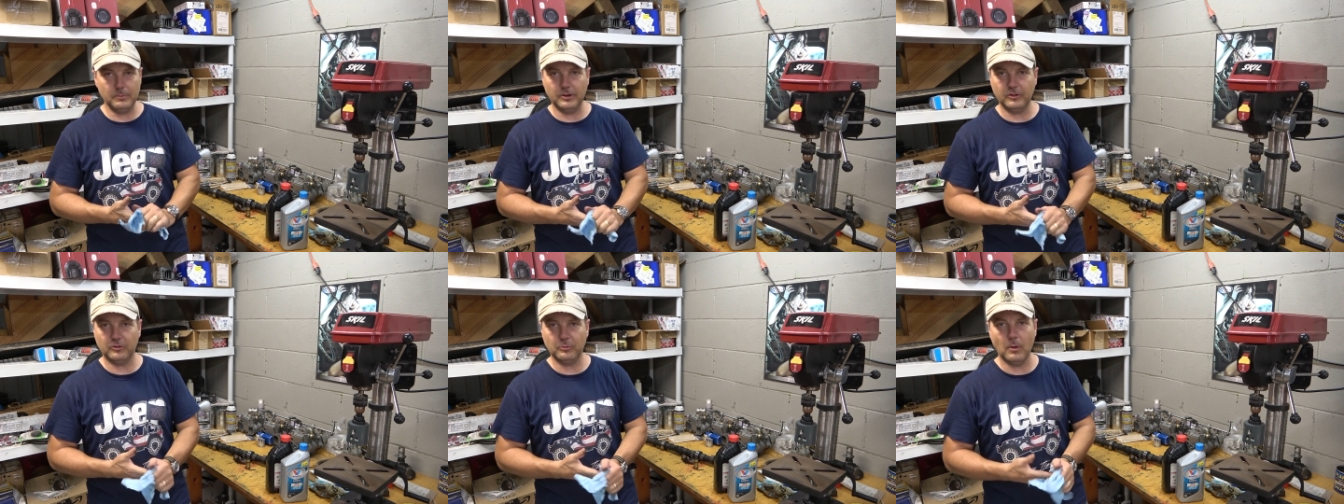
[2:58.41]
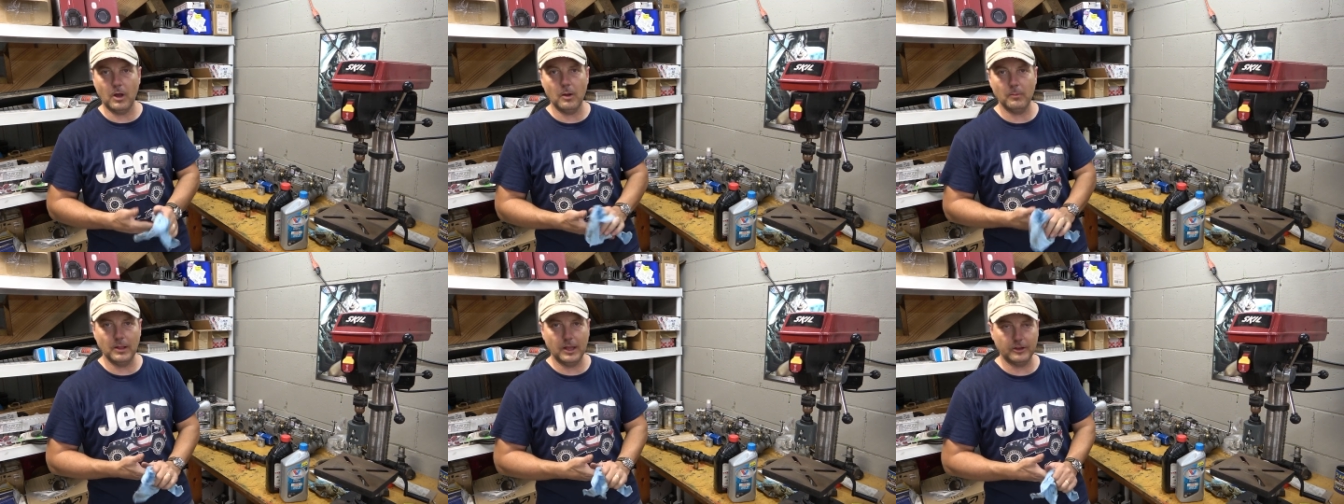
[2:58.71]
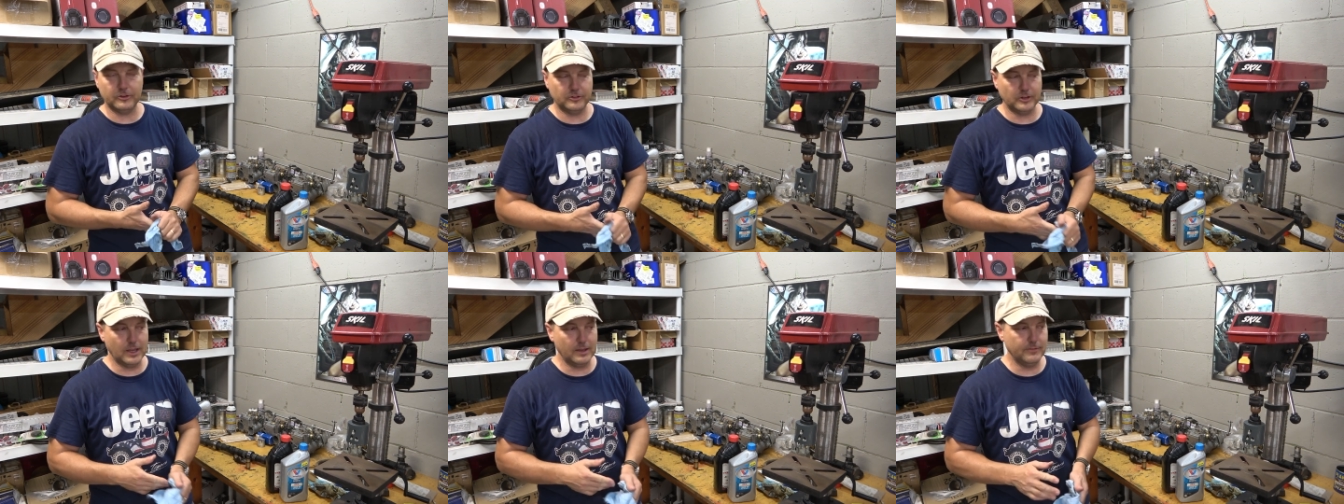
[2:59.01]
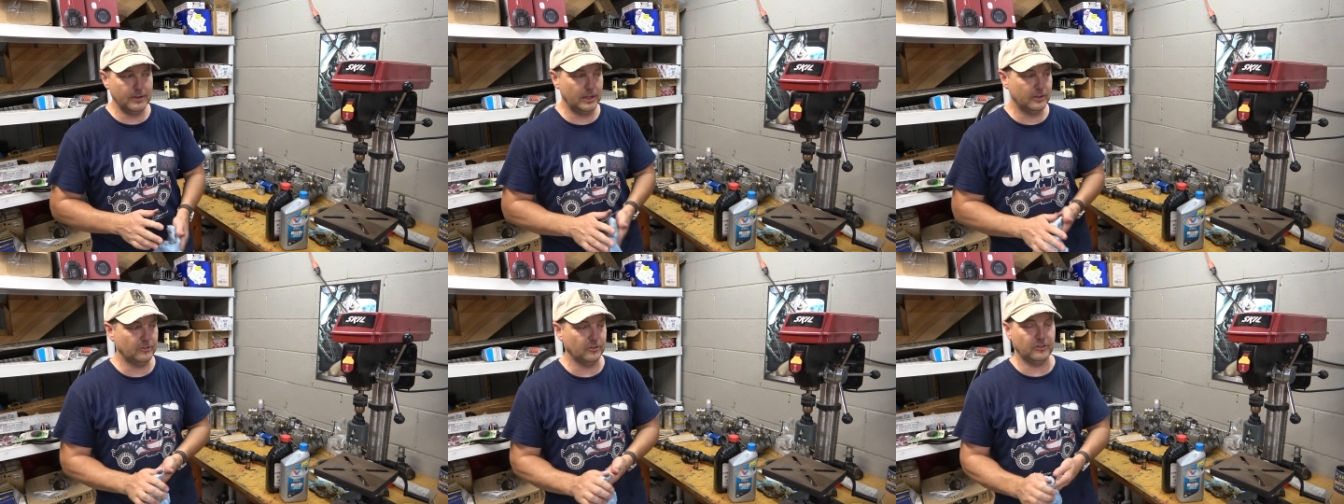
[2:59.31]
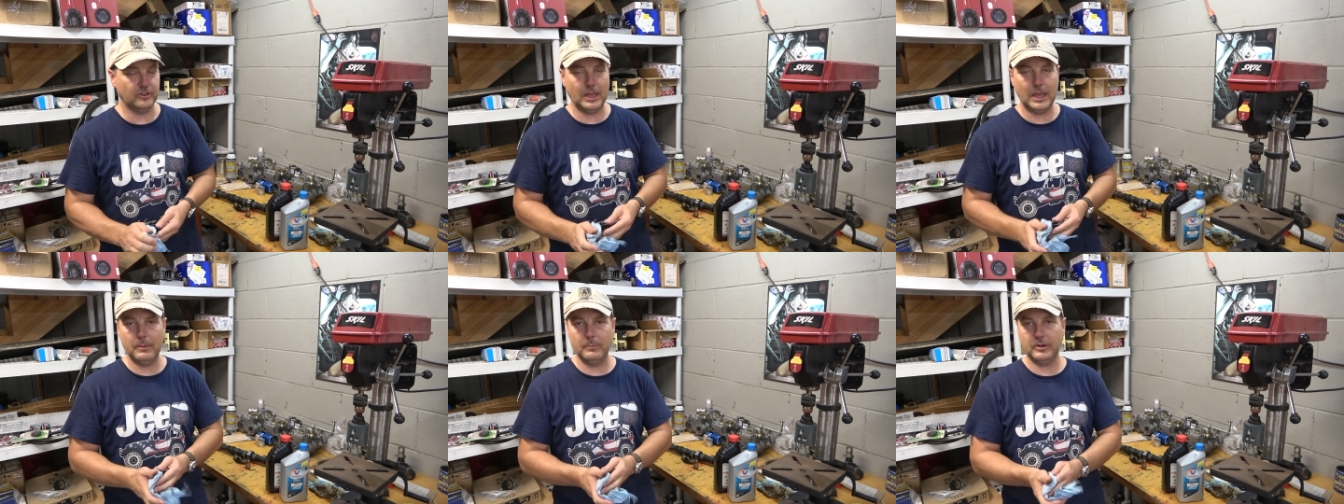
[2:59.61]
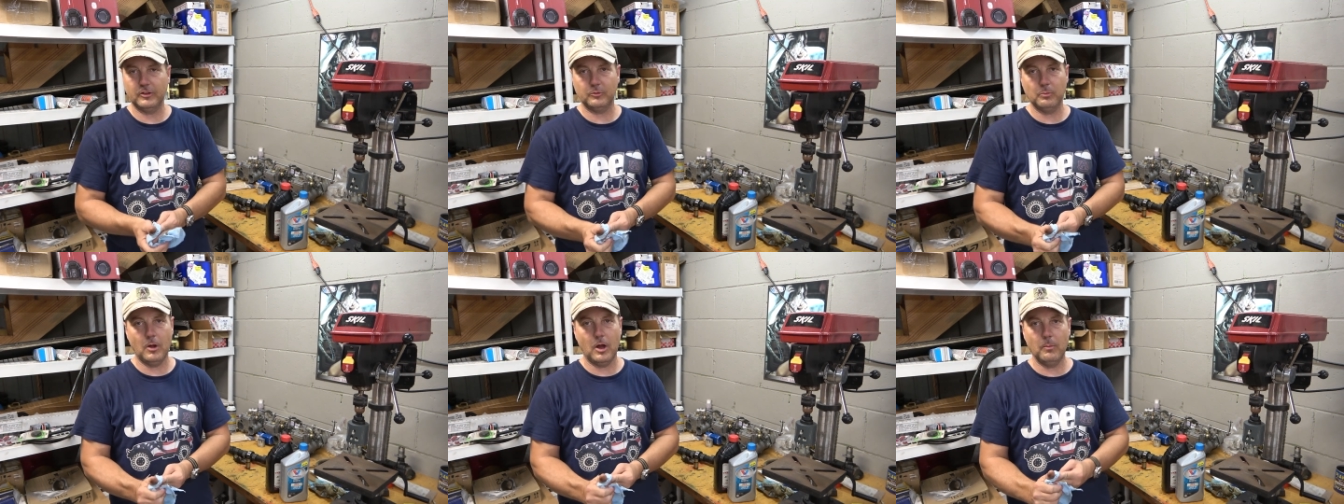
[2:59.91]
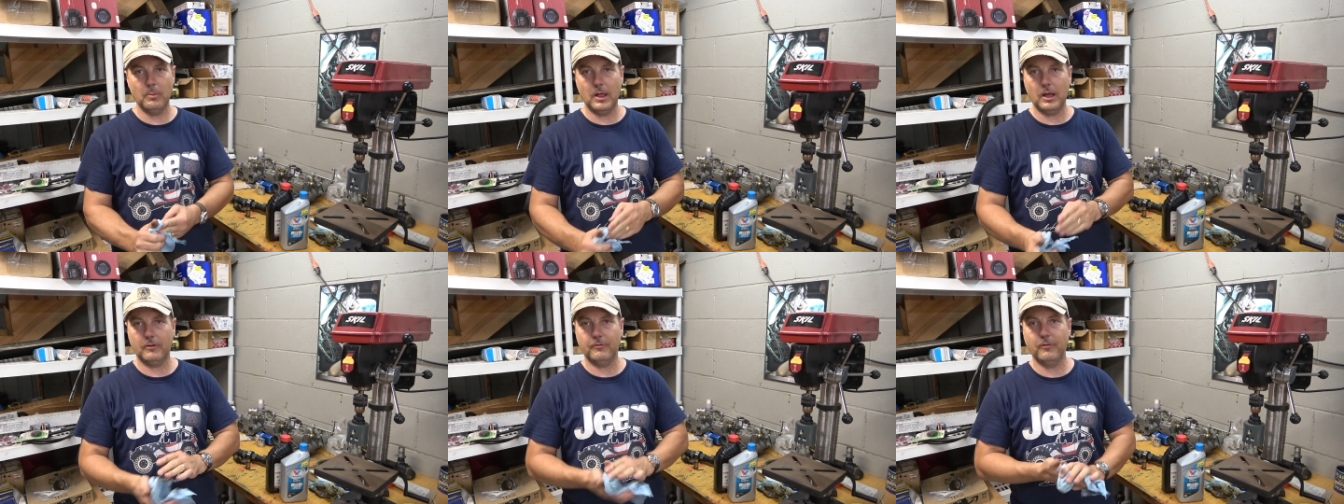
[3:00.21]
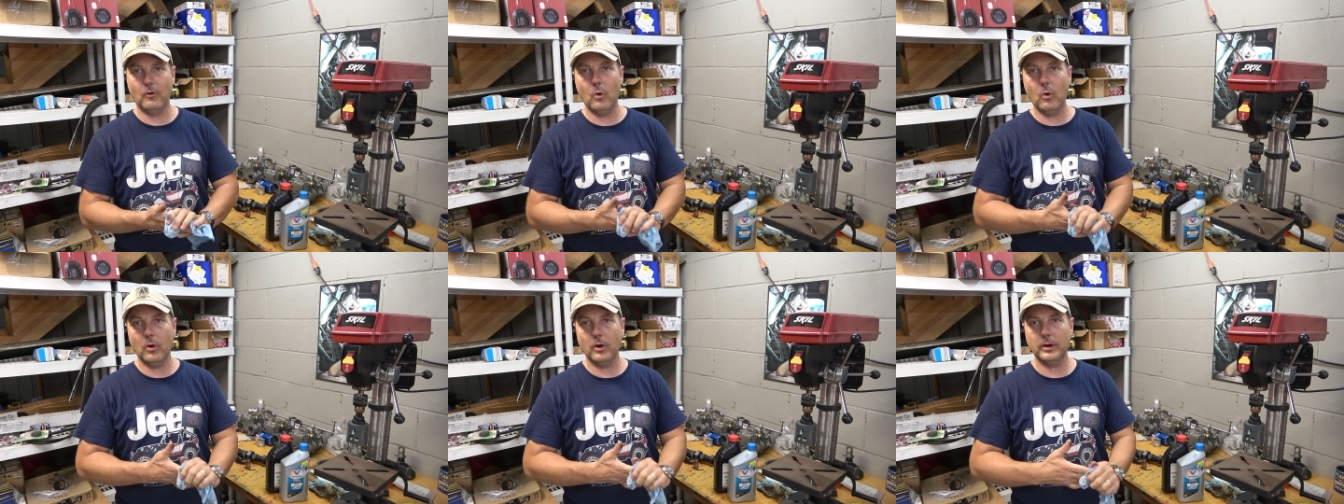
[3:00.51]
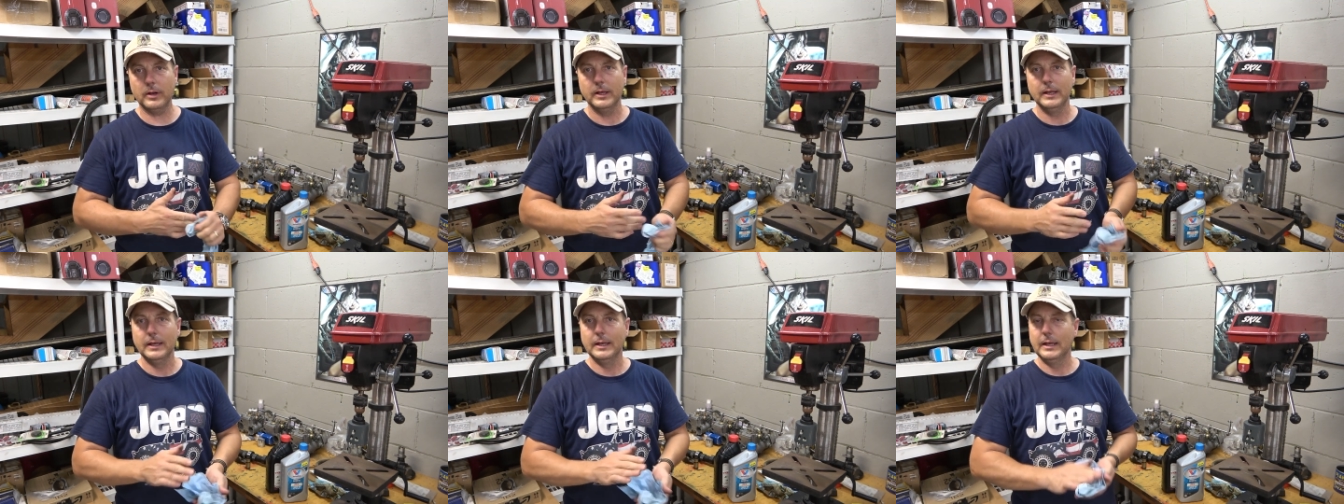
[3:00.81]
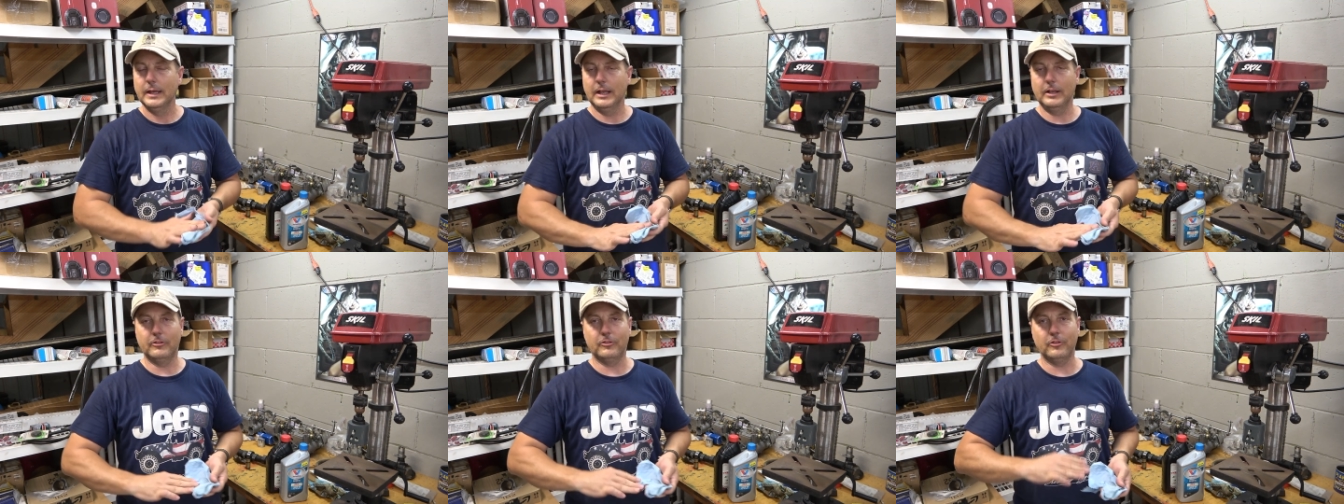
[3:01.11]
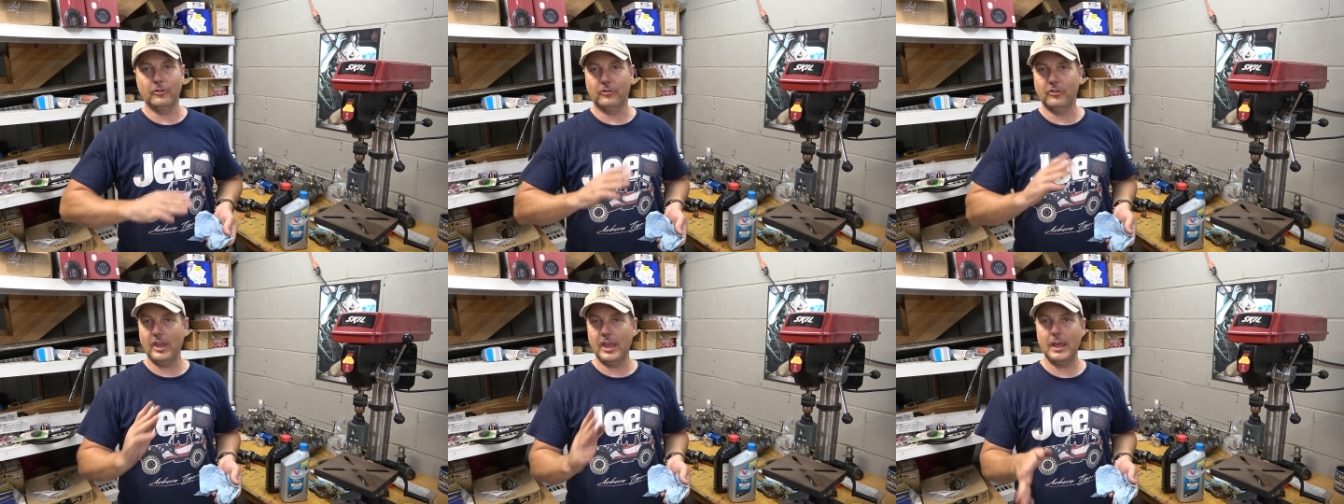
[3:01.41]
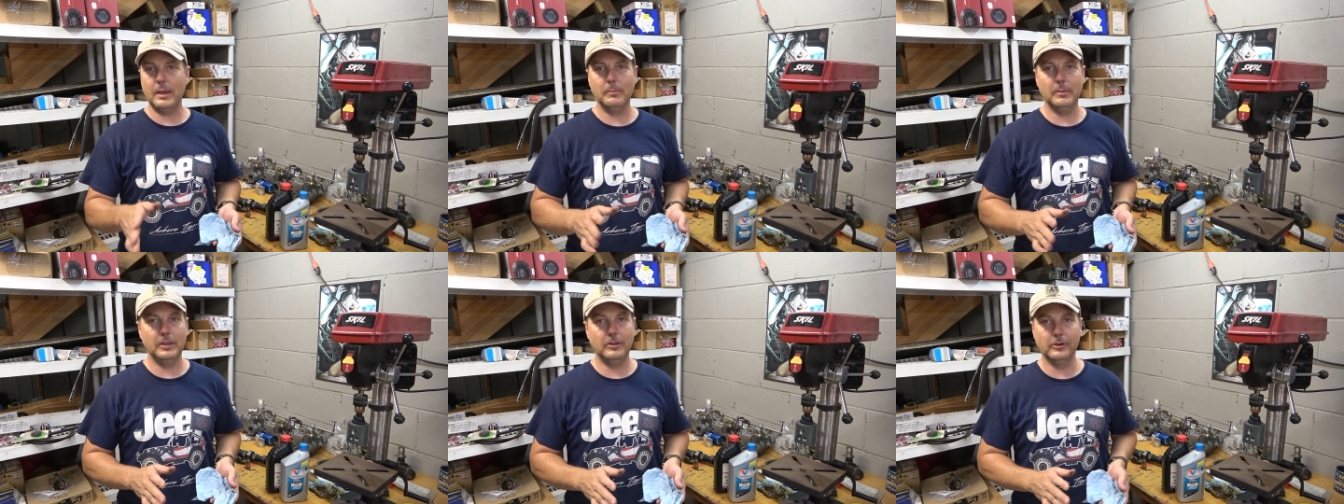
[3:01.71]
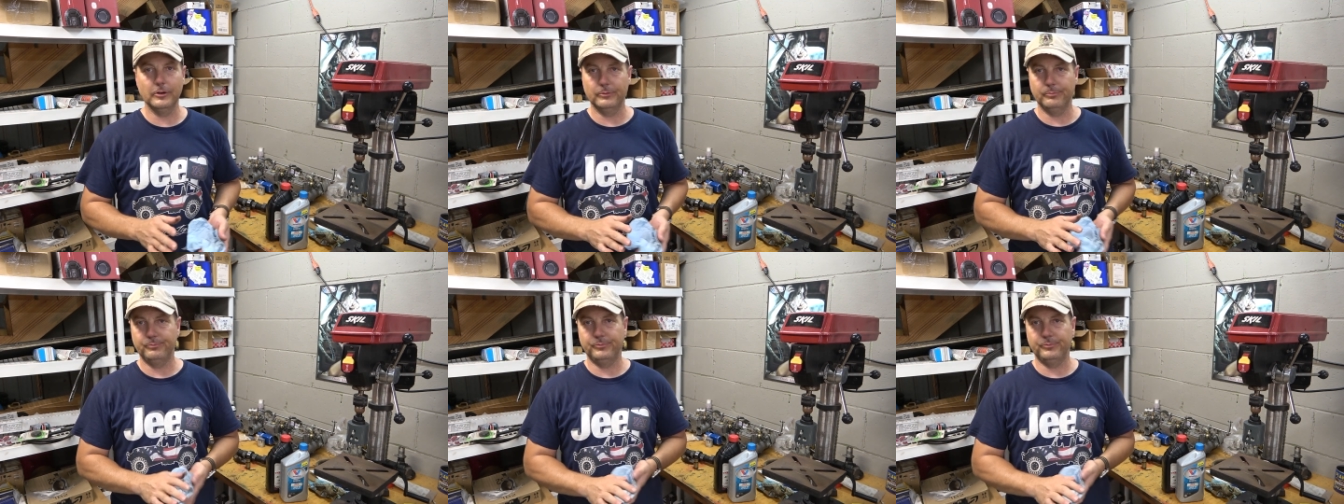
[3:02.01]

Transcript: in a small block Chevy, it's the same in a small block Ford, it's the same in your